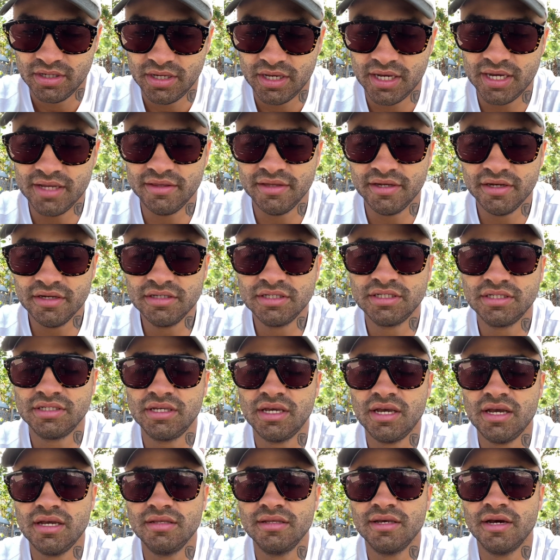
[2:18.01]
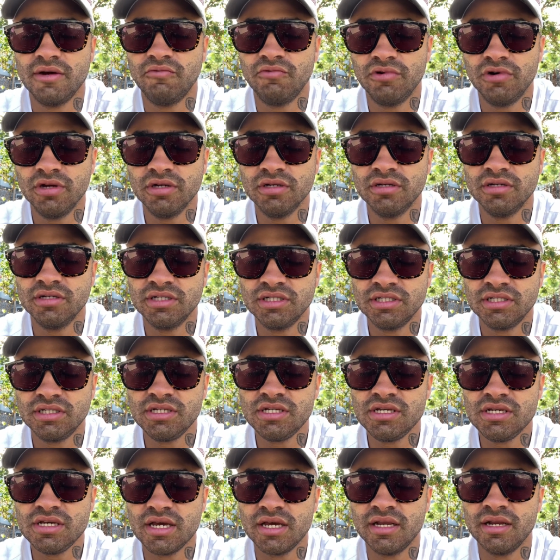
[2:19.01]
And they're saying that we're going to
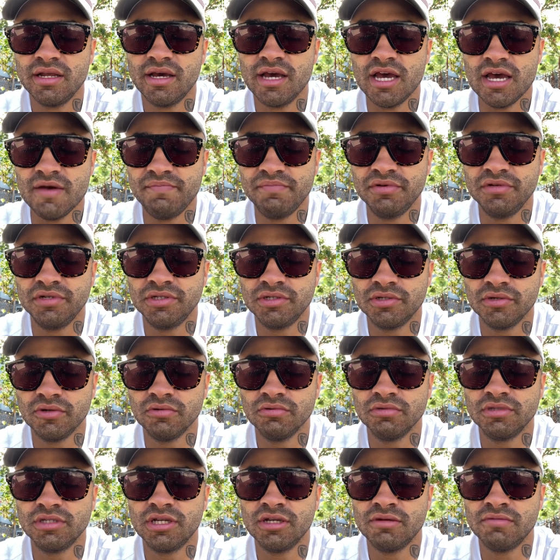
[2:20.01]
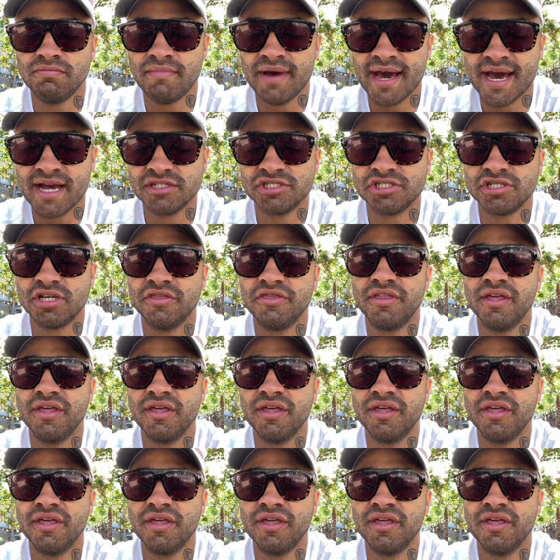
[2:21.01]
see an episode to match